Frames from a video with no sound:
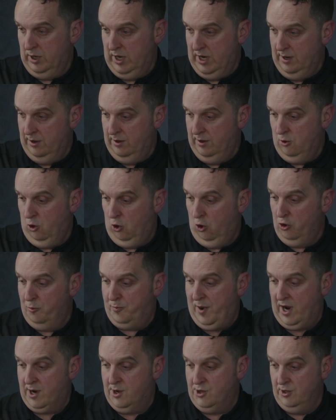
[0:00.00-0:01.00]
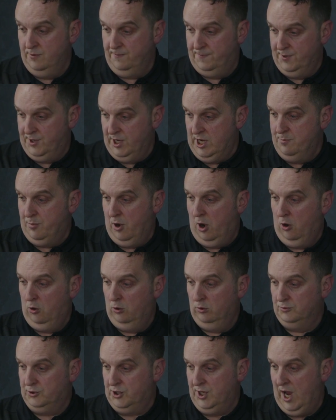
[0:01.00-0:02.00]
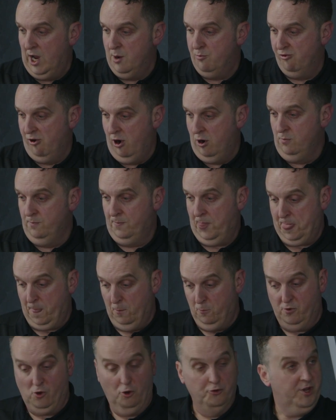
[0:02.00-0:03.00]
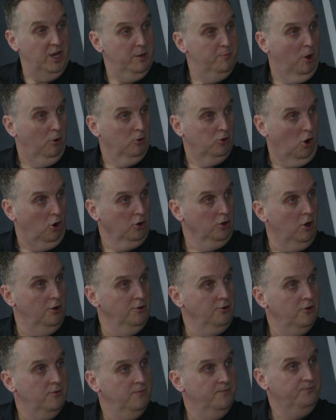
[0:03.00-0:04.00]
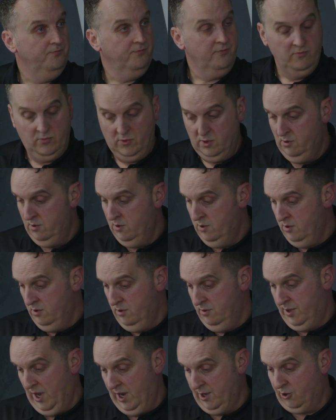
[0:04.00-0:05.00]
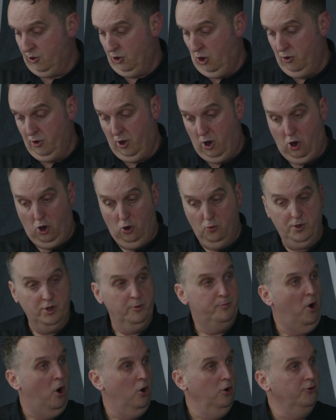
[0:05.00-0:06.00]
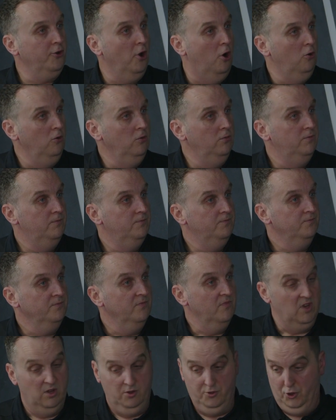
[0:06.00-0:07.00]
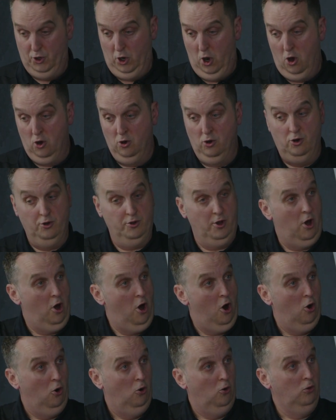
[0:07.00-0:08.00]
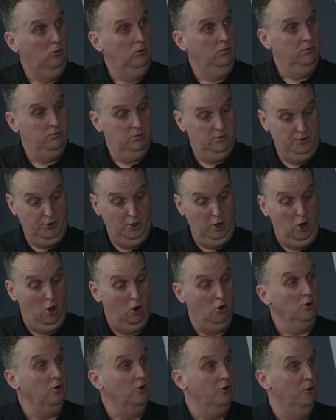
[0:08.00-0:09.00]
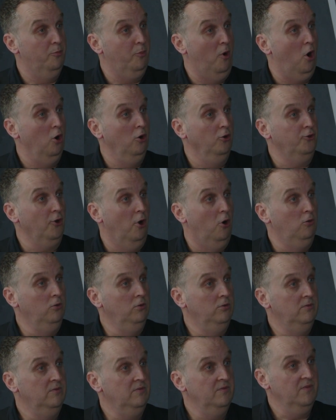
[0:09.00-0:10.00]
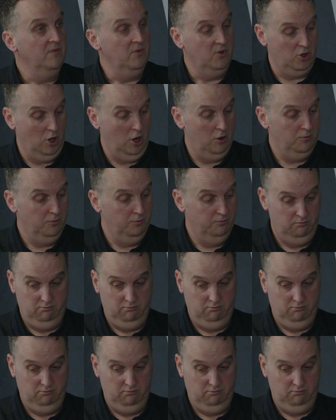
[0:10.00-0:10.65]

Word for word: in all the packaging for Deep Hole TA Pro, we've got Deep Hole guidelines. They start the hole with a pilot hole. The longer the hole, the longer the pilot hole. So